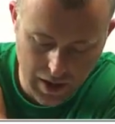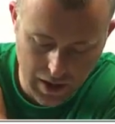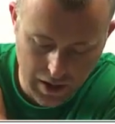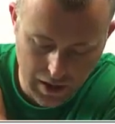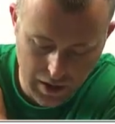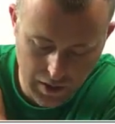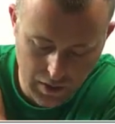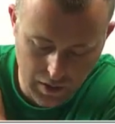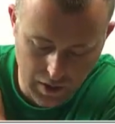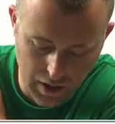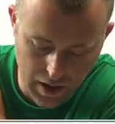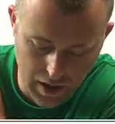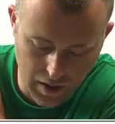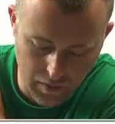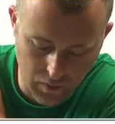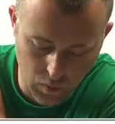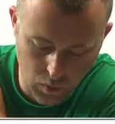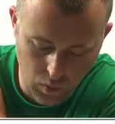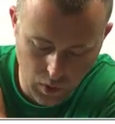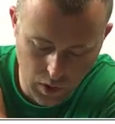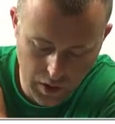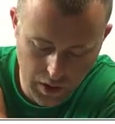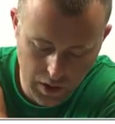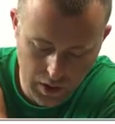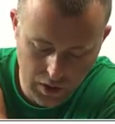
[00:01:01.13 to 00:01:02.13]
Here I have
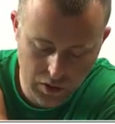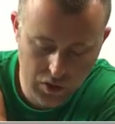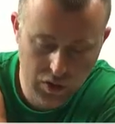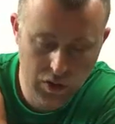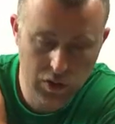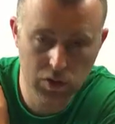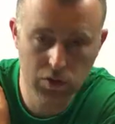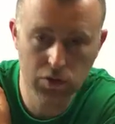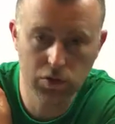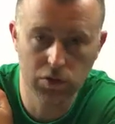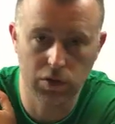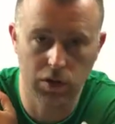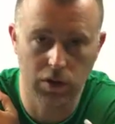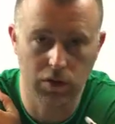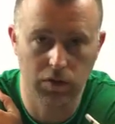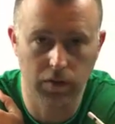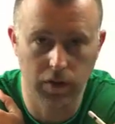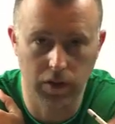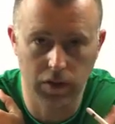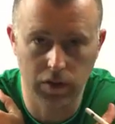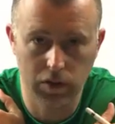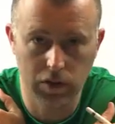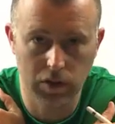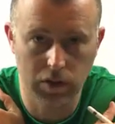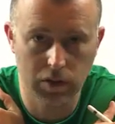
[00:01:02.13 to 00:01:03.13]
2 trig
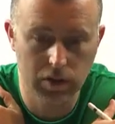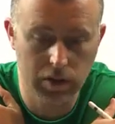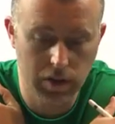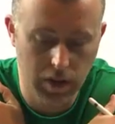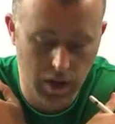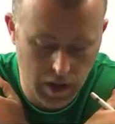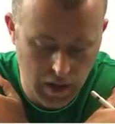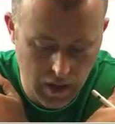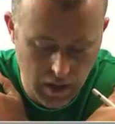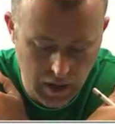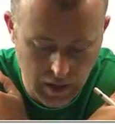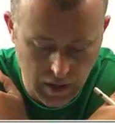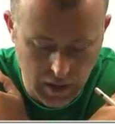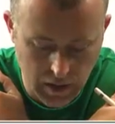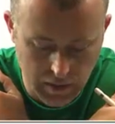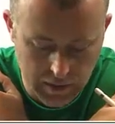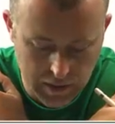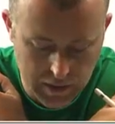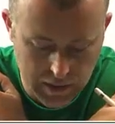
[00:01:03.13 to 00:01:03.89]
functions of